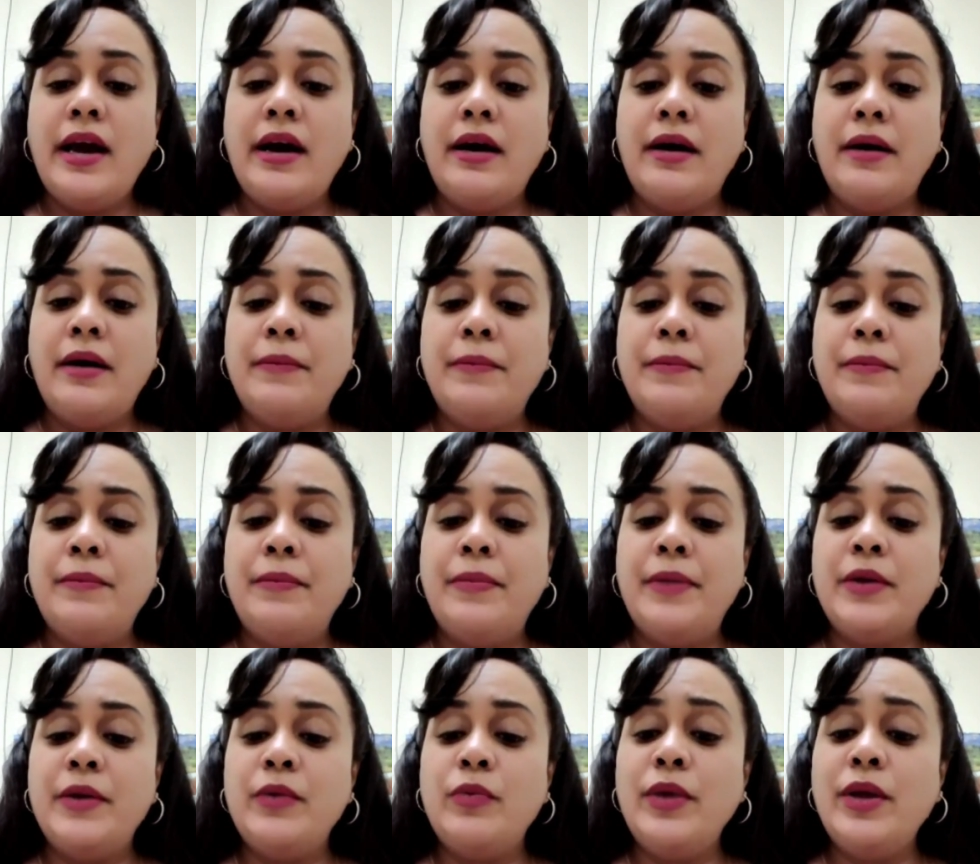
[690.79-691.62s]
um,
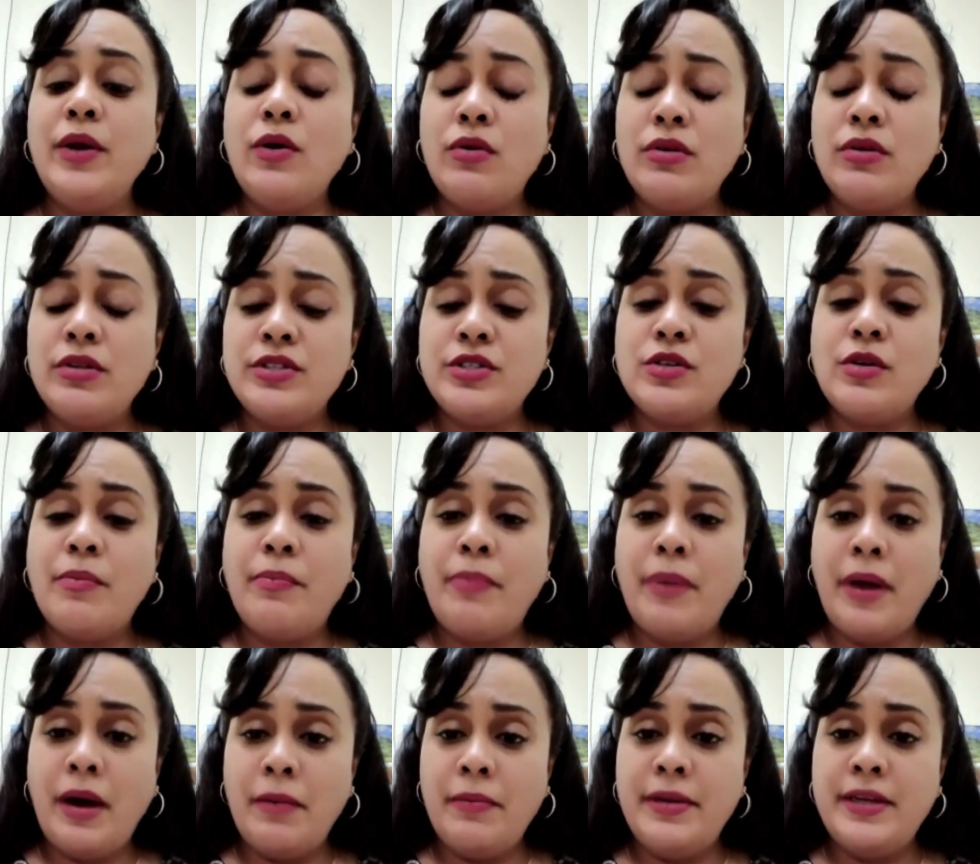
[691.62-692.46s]
but we also
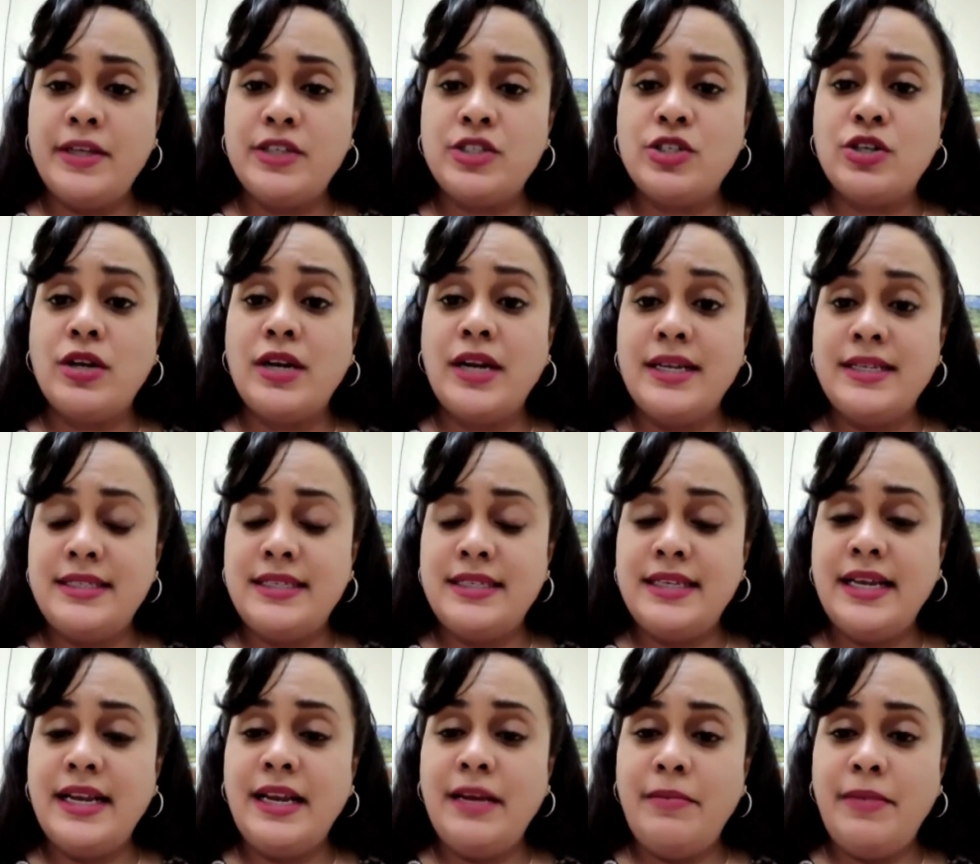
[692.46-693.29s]
publish on a
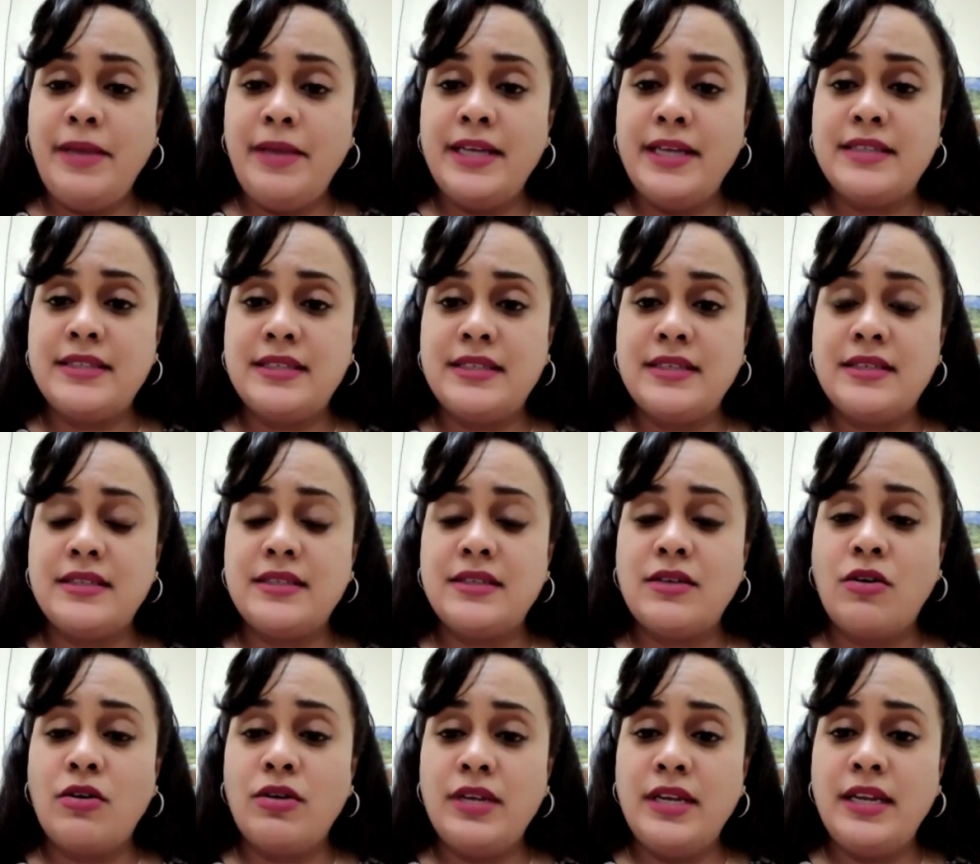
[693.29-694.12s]
daily basis
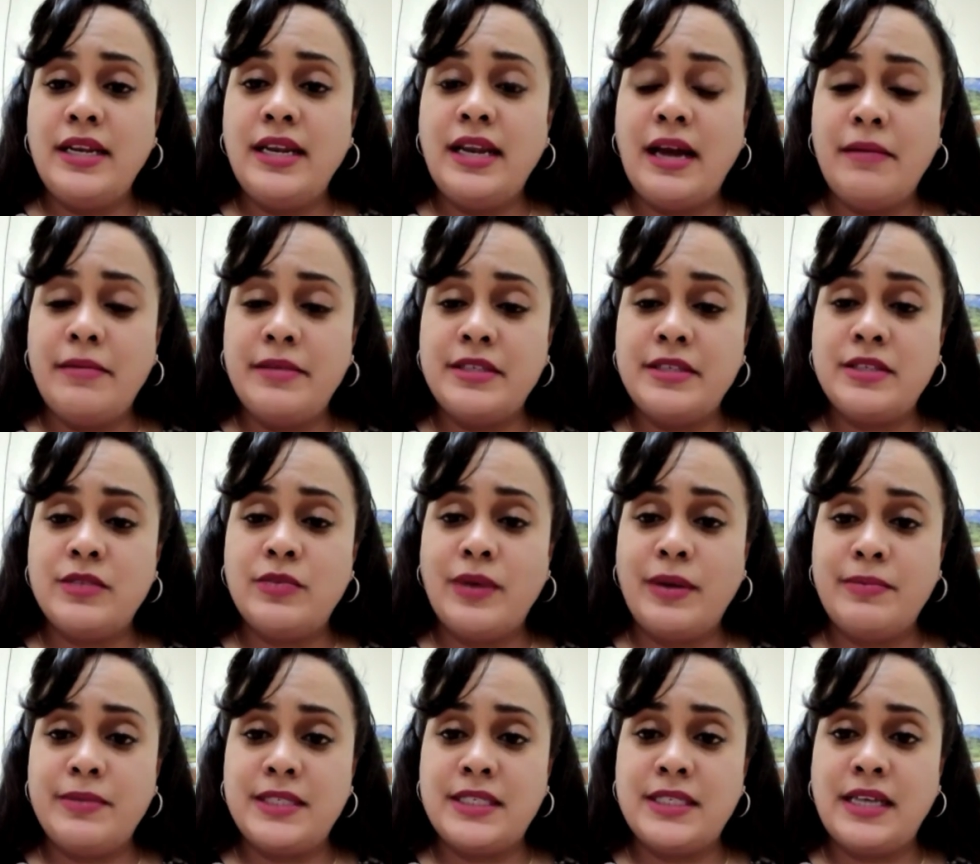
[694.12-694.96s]
on the NAMIS
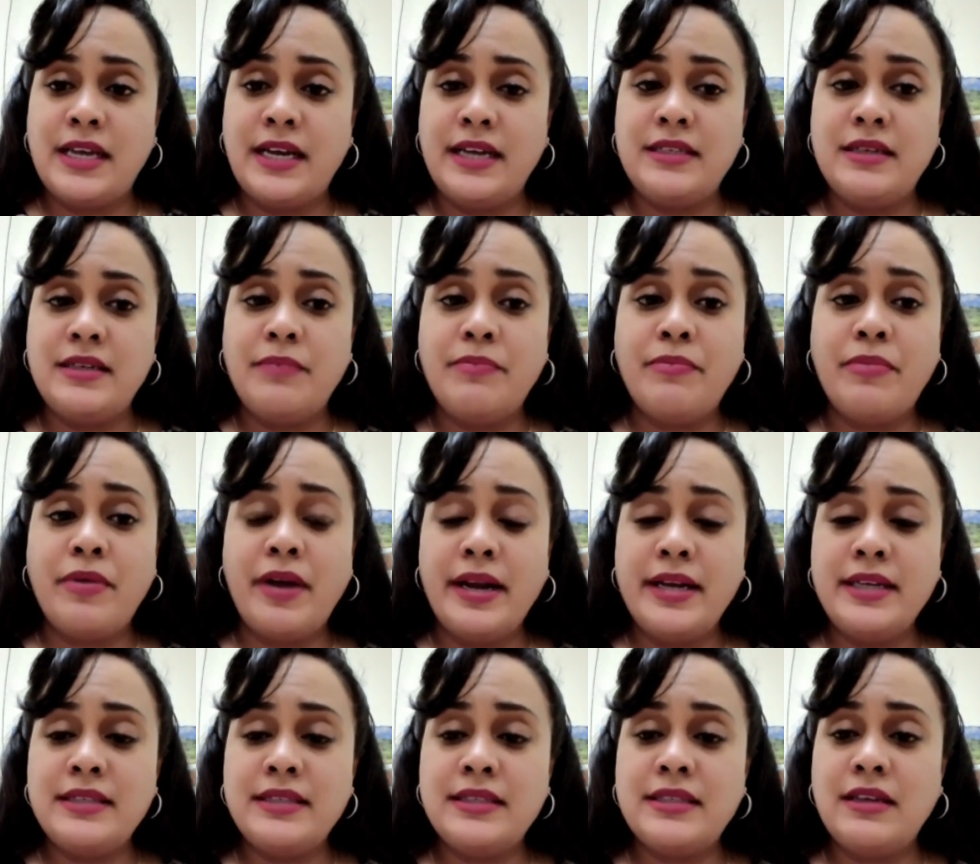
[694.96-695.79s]
website
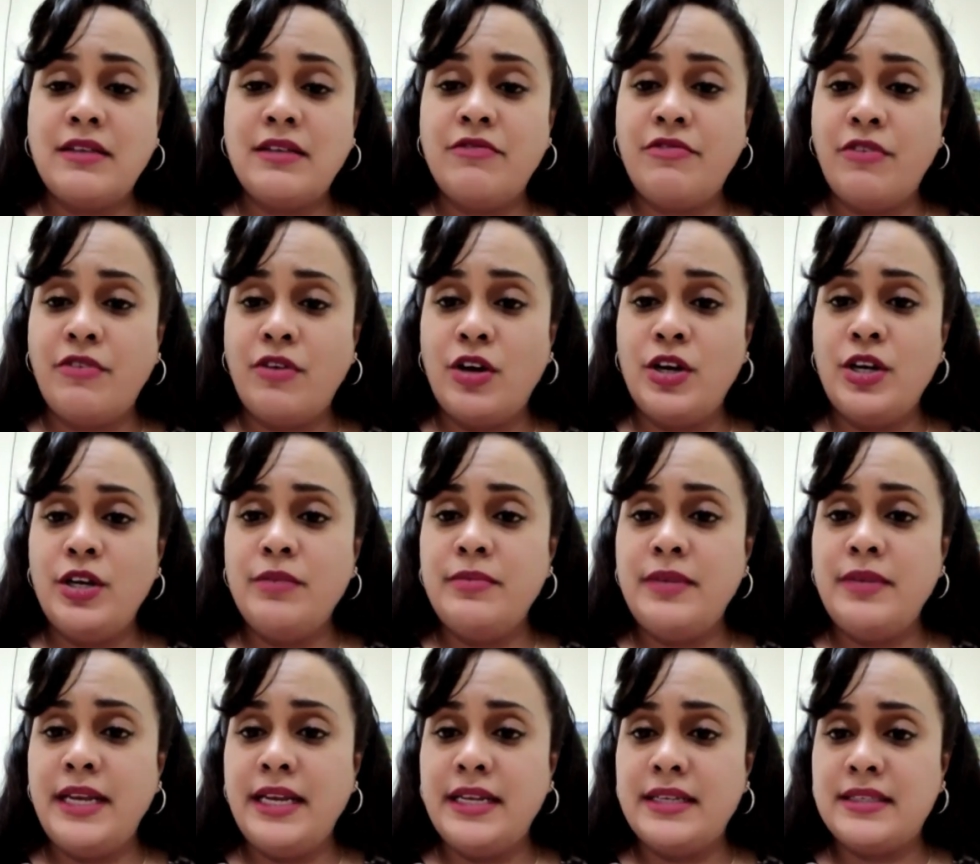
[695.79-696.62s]
price and
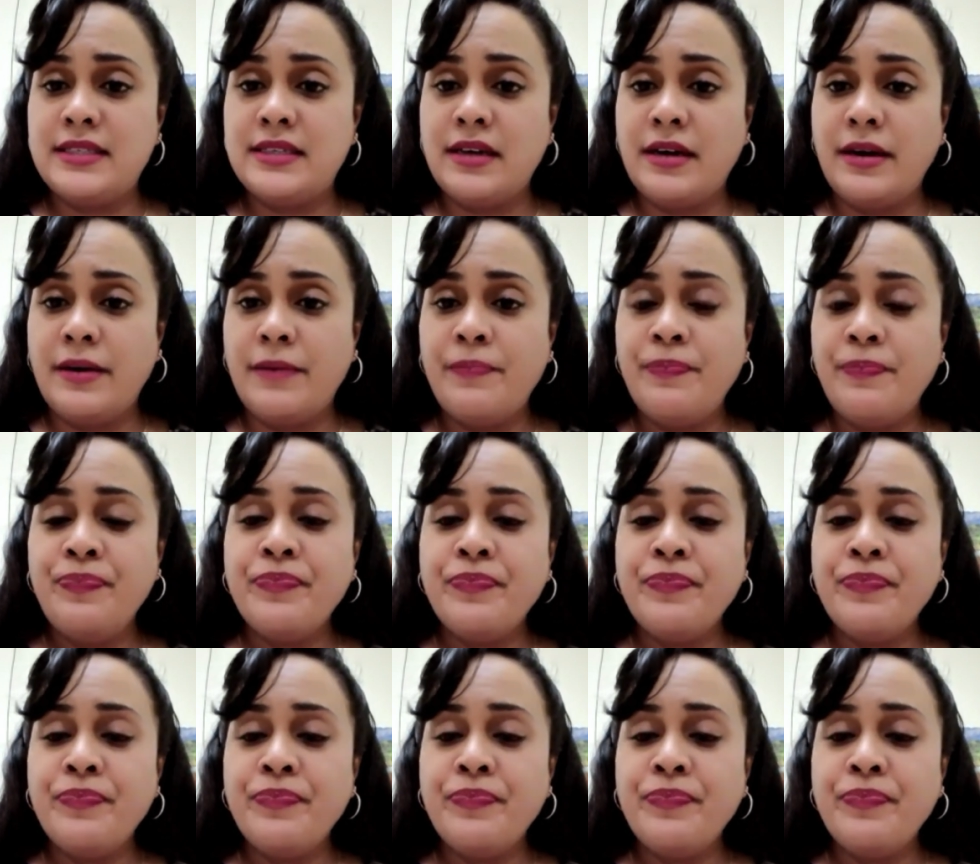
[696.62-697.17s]
volume data